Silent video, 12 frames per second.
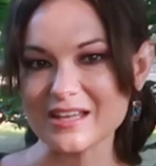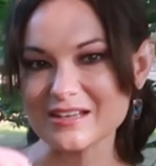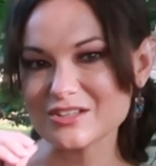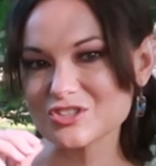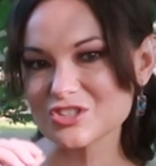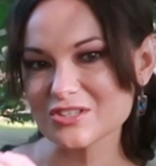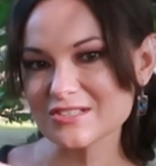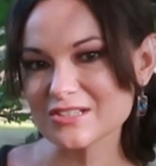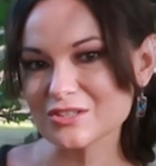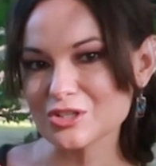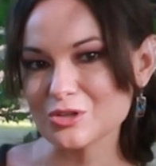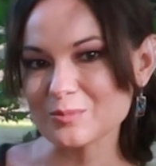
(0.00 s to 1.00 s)
and just
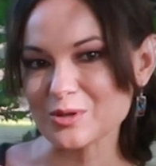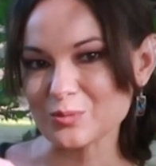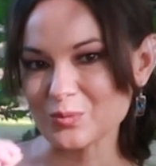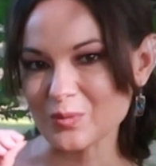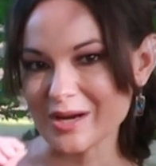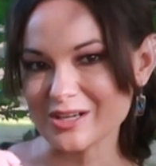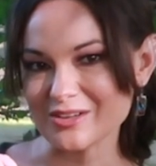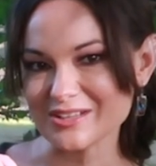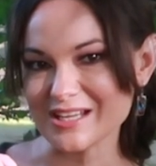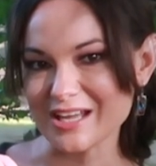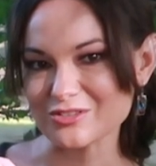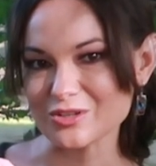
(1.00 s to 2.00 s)
a little bit right on
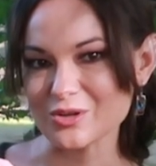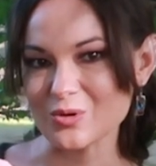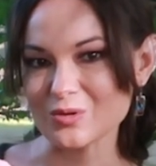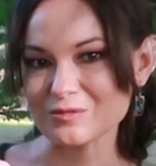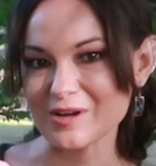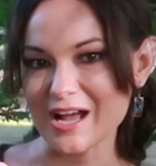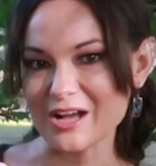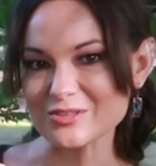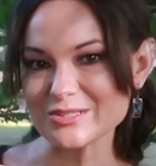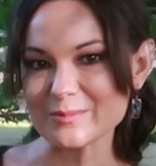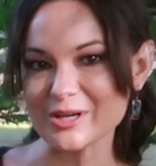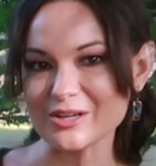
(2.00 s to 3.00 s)
the entry hole for a
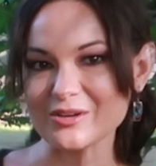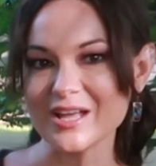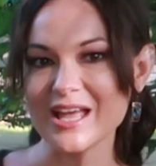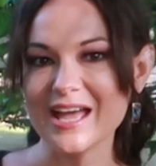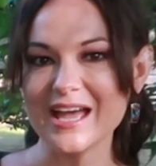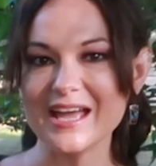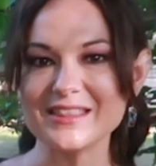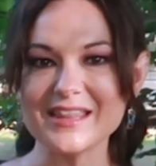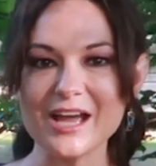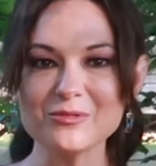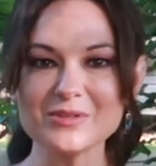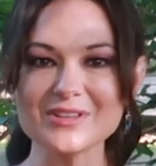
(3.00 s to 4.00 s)
house sparrow, and
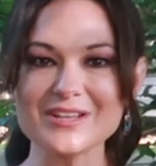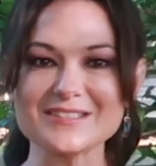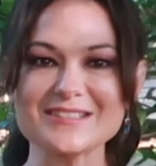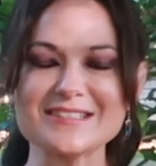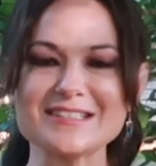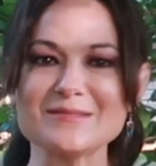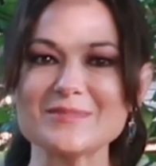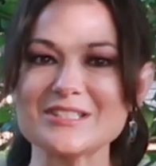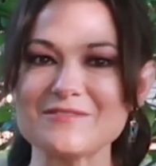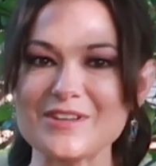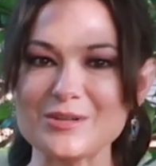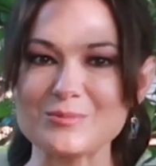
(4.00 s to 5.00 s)
that reluctance seems
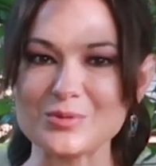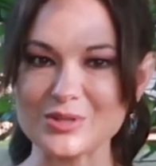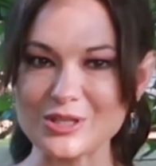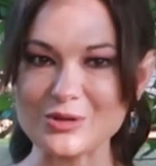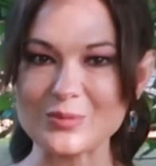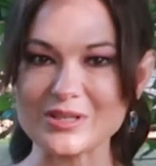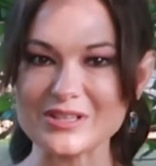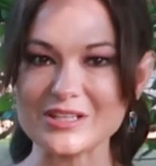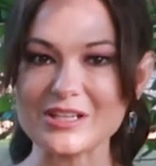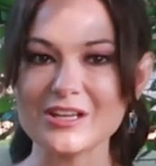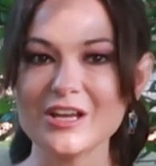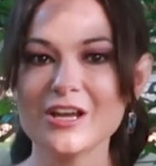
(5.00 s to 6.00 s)
to fade pretty
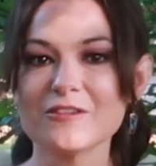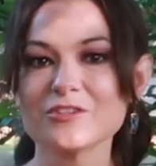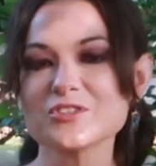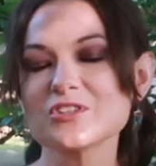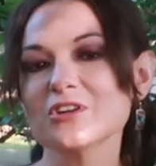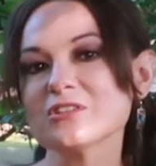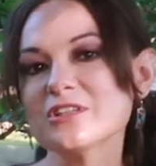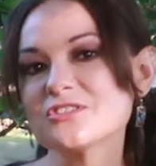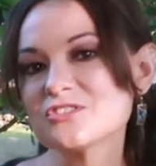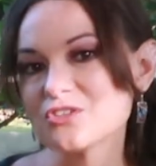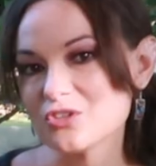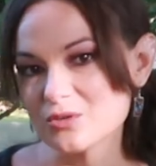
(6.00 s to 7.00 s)
quickly. For
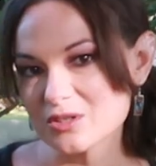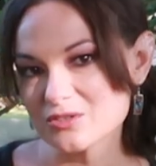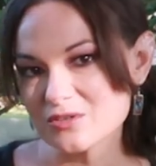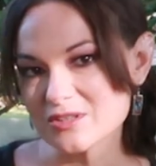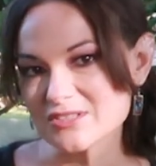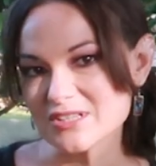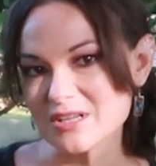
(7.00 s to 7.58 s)
starlings, you can do the